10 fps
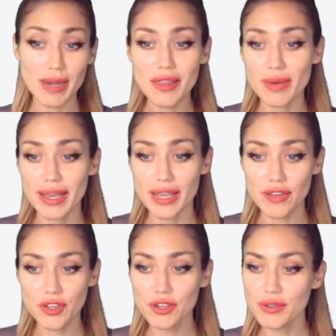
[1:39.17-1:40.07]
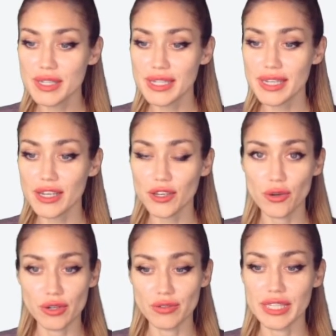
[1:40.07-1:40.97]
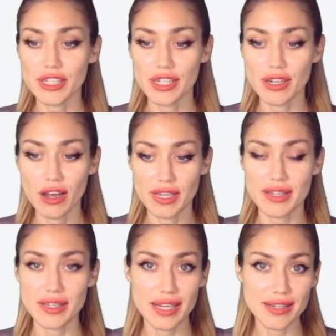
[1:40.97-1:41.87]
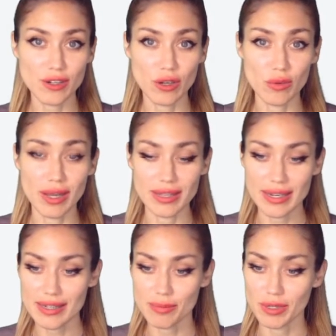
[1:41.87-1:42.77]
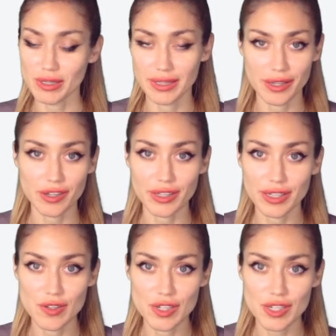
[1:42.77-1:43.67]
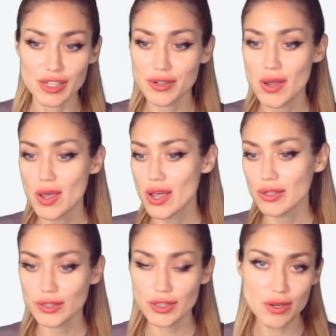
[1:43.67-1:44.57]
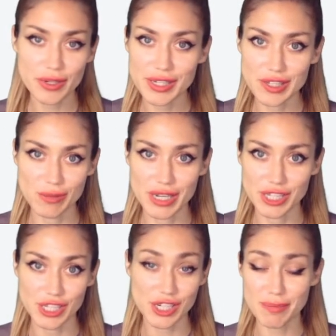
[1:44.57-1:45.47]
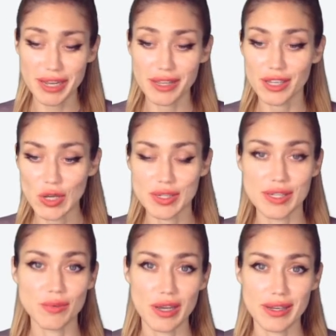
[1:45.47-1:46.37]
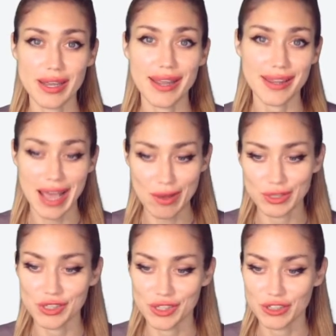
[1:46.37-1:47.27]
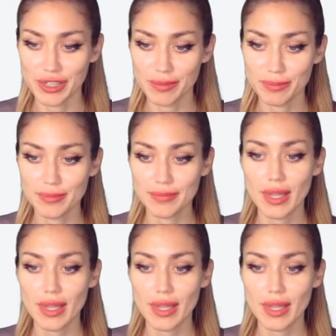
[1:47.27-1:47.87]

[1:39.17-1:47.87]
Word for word: By the way, if you don't see your region on this list or one that's particularly close to you, don't worry too much, just pick the closest one and that will do the trick.